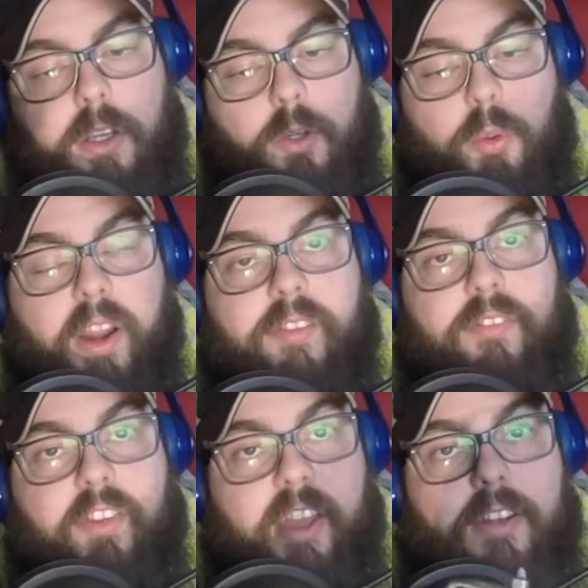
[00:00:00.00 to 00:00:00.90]
great
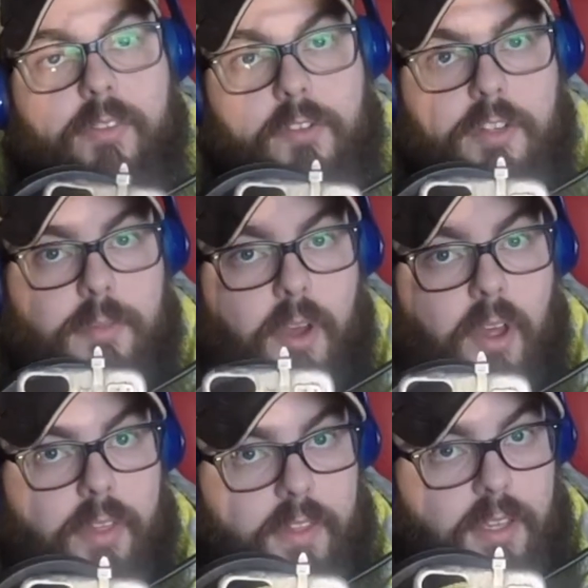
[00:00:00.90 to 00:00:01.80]
vent for small
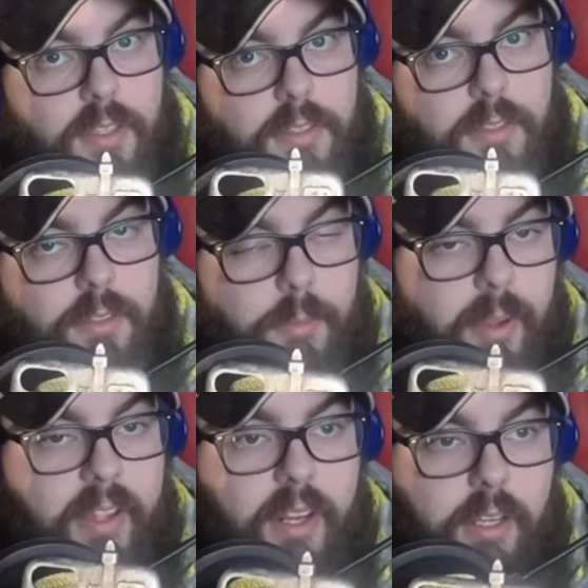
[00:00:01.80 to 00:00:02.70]
things. You're
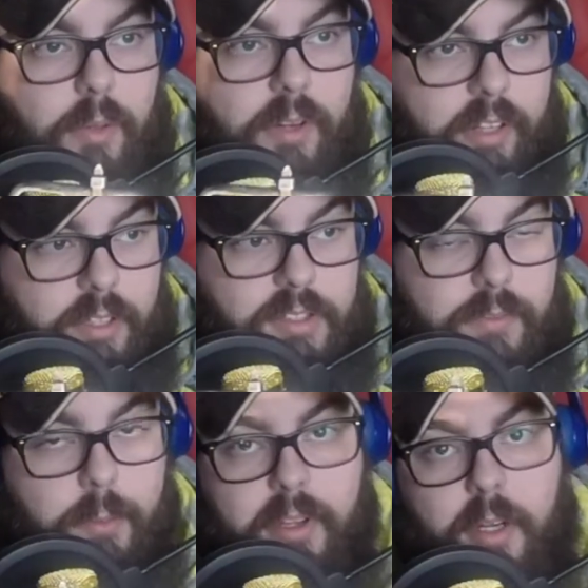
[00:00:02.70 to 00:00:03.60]
probably not going to want to use it for
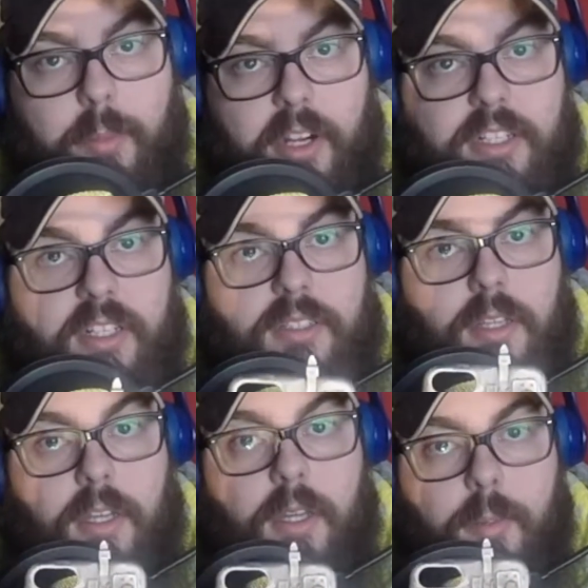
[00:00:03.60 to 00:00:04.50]
bigger projects,
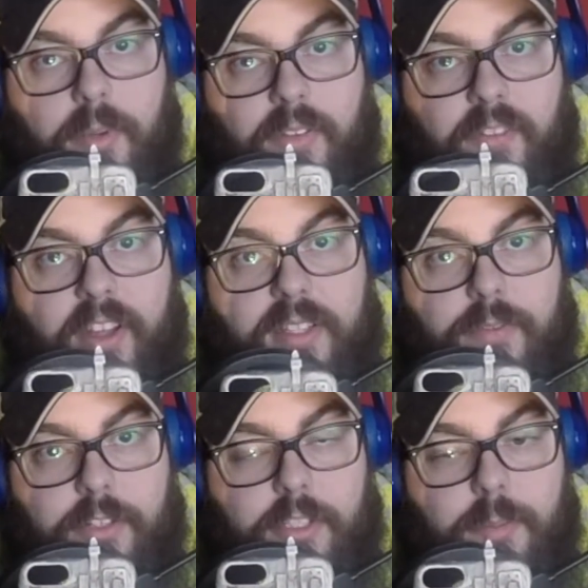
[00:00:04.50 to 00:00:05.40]
but vents
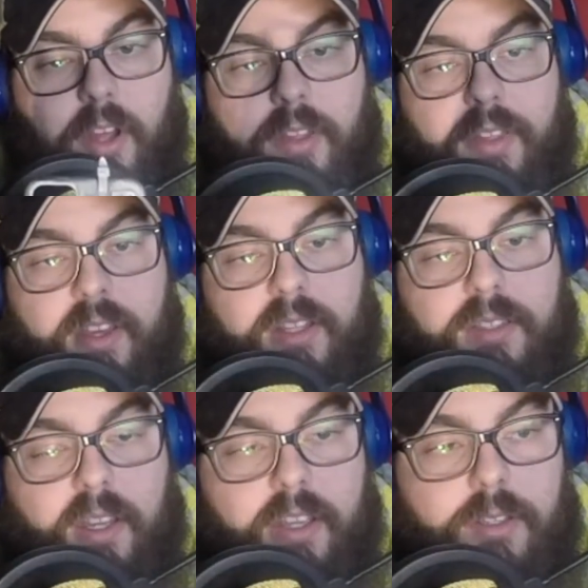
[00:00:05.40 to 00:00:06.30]
for small things.
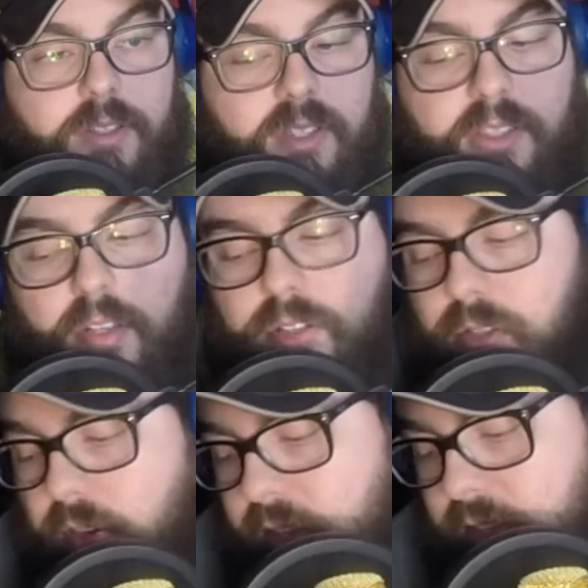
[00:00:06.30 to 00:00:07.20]
I use this
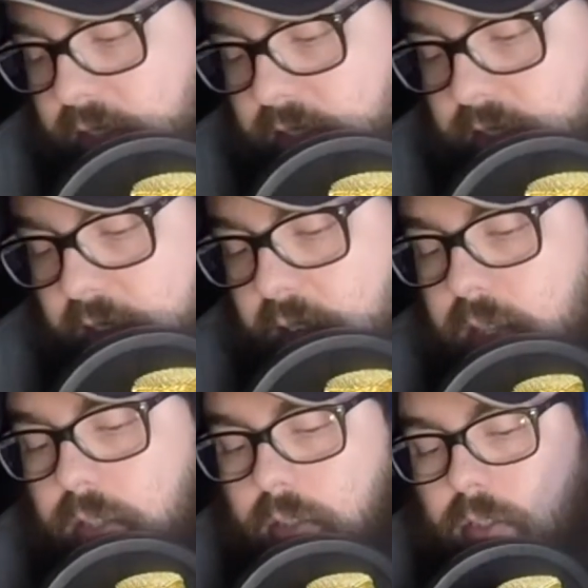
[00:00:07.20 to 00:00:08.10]
also as an antenna.
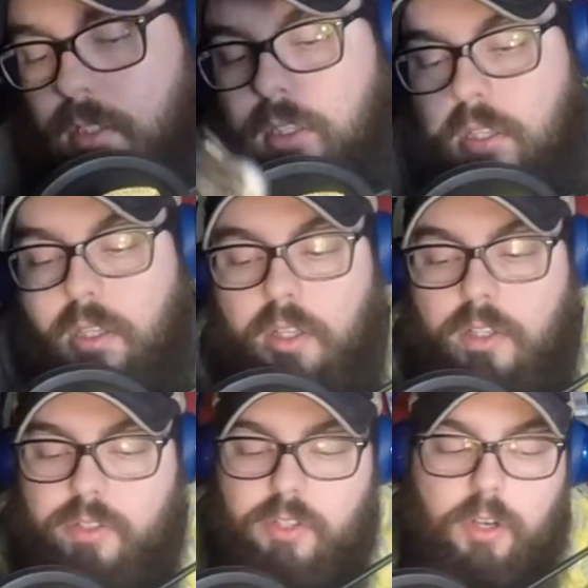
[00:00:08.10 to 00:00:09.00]

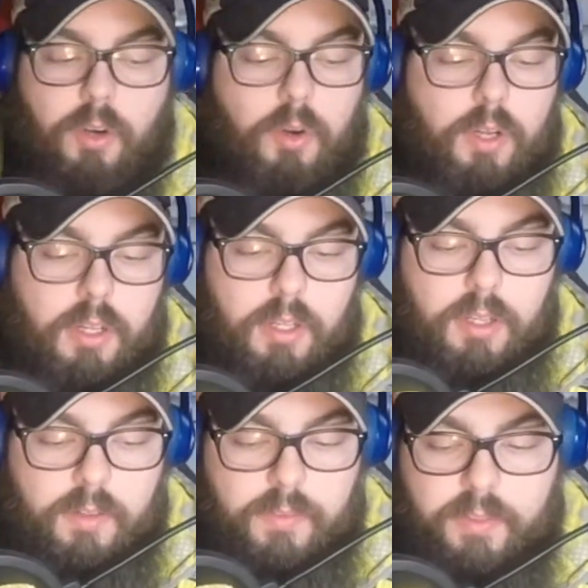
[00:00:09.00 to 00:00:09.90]
So
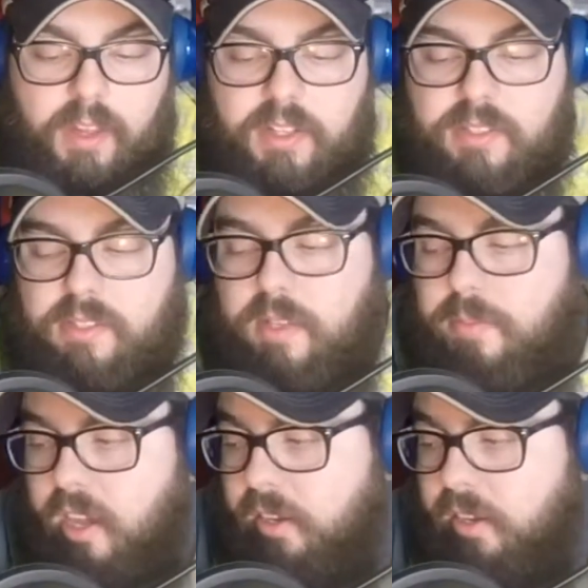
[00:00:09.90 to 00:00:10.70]
that is a zip tie